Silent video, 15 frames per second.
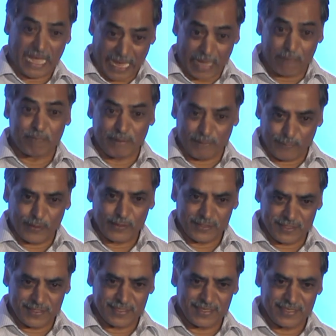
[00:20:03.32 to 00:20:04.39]
Apple
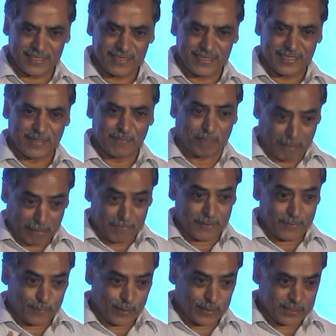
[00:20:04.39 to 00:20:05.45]
Watch,
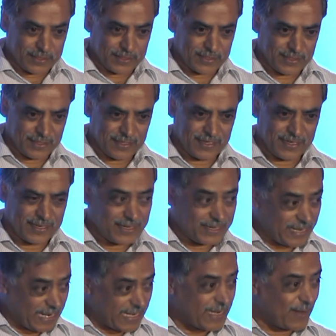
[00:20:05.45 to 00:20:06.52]
Pebble Watch,
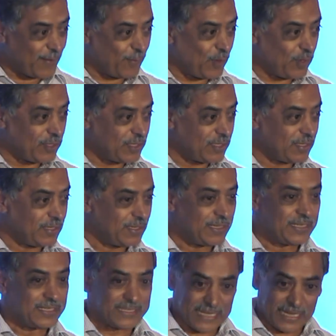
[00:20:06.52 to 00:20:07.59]
Data Watch,
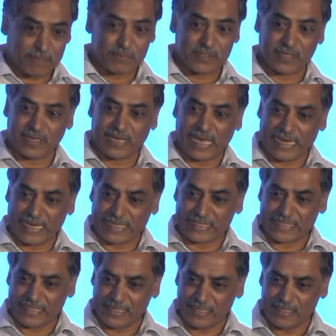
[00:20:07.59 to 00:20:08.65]
Samsung
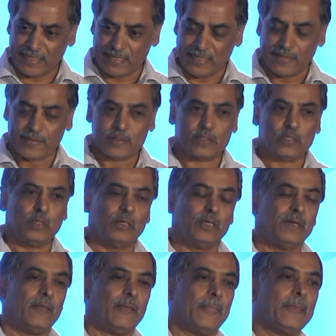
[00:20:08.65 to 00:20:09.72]
Galaxy. So,
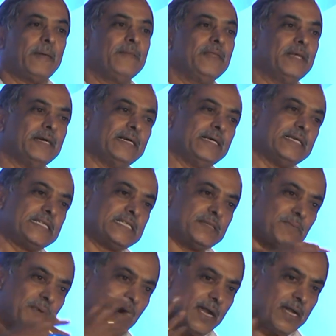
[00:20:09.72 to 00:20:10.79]
the
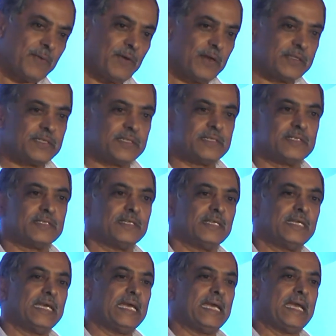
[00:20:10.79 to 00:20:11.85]
smart watches
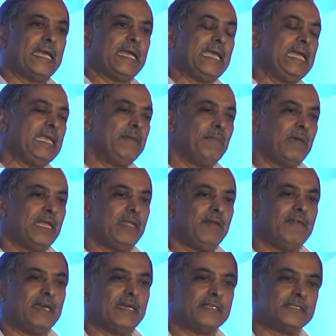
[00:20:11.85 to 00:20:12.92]
in many
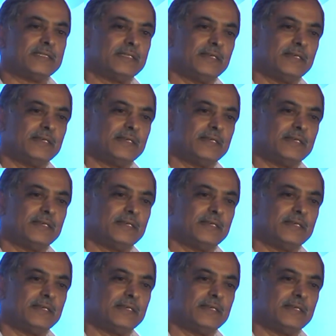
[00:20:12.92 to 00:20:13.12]
ways